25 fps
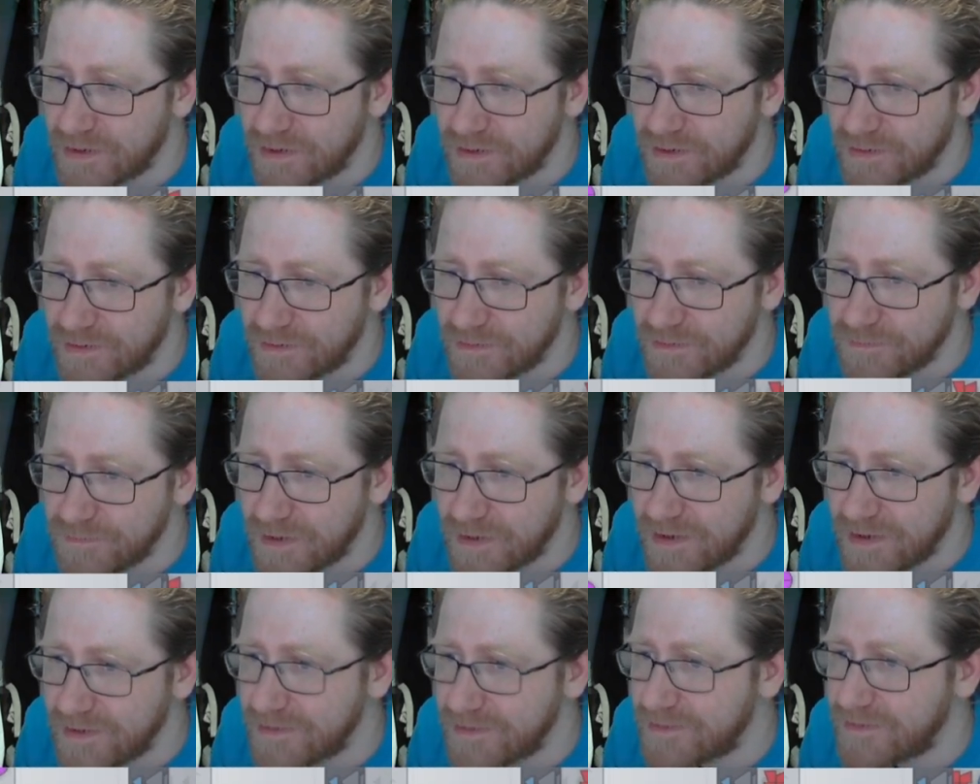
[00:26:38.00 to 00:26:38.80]
All
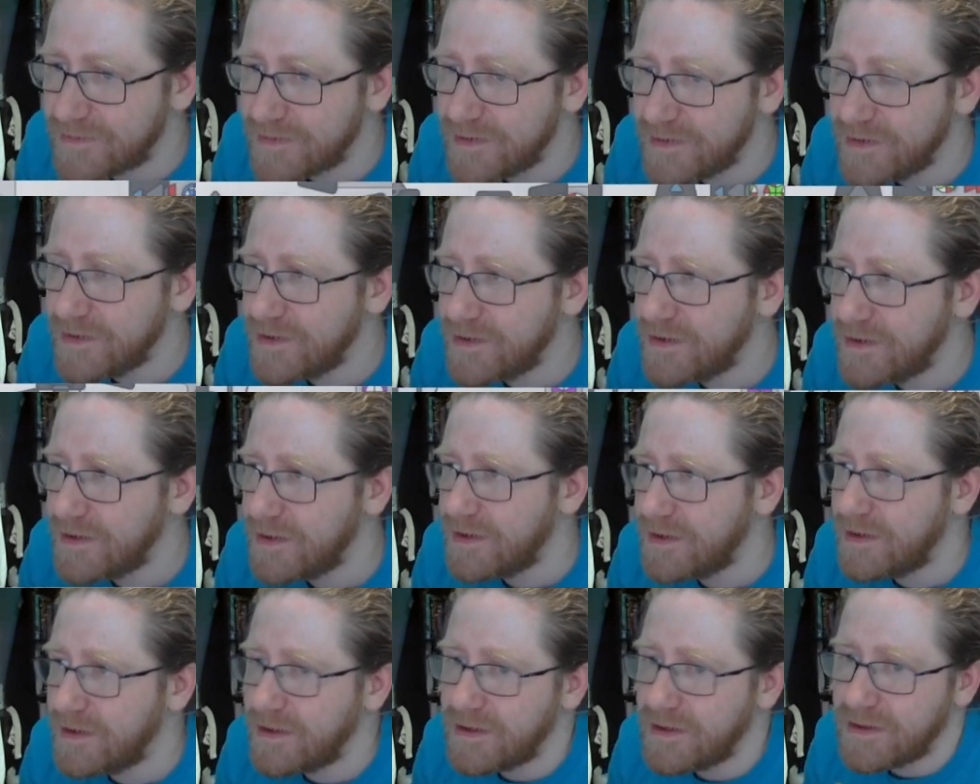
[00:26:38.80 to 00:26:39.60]
right.
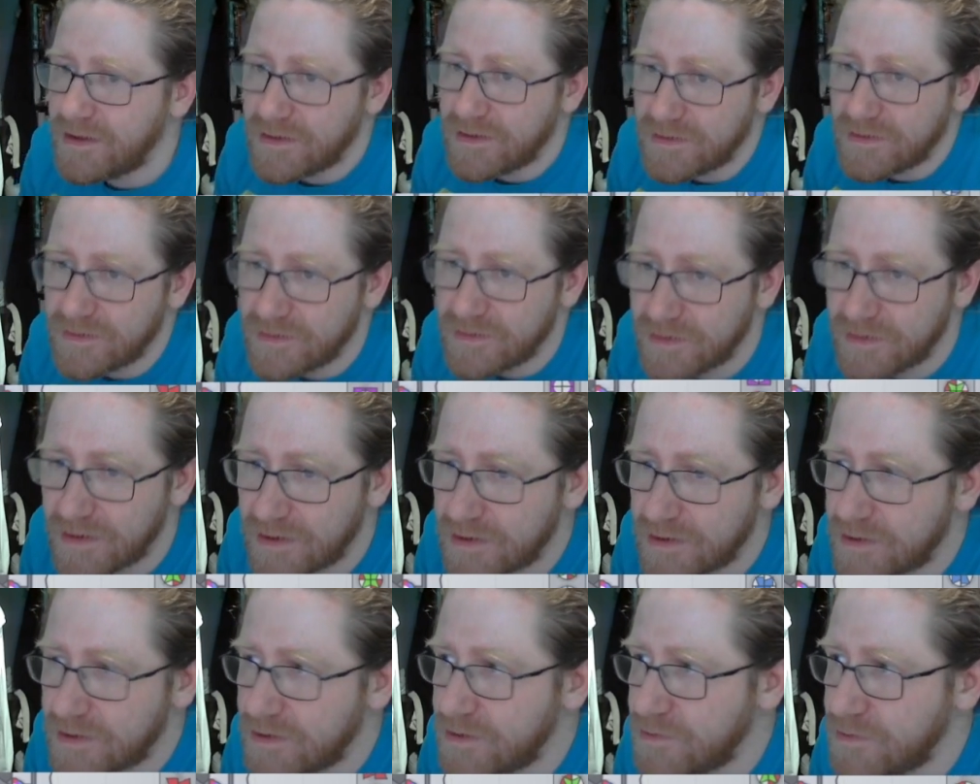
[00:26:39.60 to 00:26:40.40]

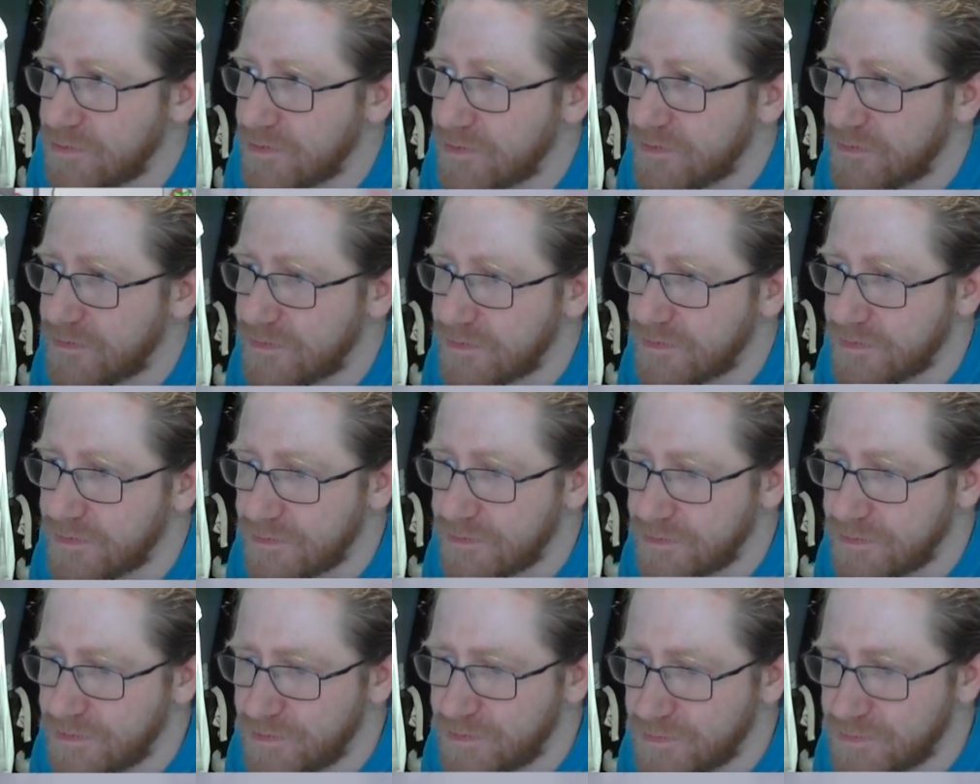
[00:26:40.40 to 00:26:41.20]
Now,
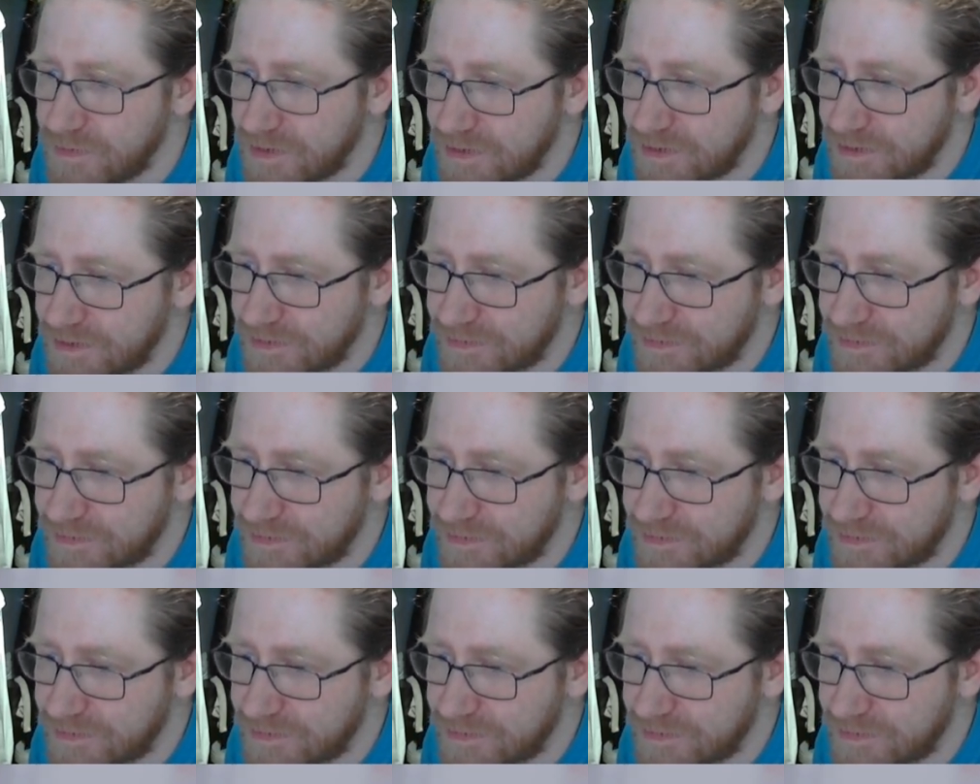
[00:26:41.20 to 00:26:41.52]
do we